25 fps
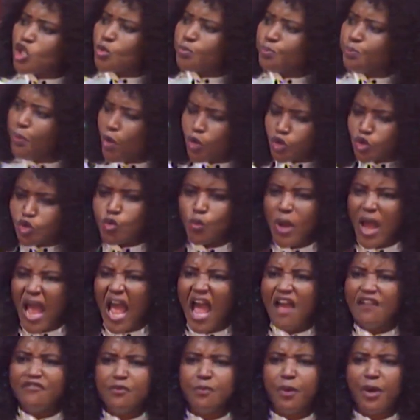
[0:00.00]
put where
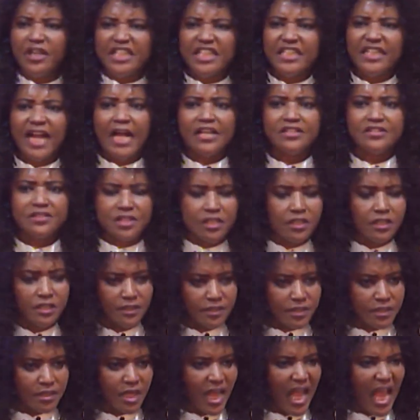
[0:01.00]
everybody can see
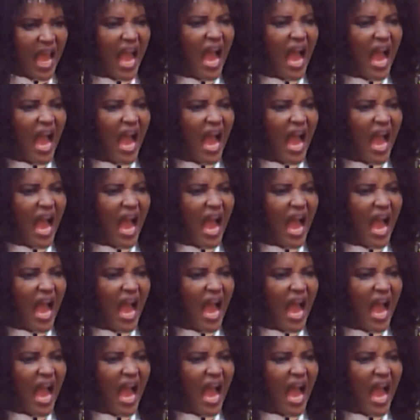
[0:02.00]
it,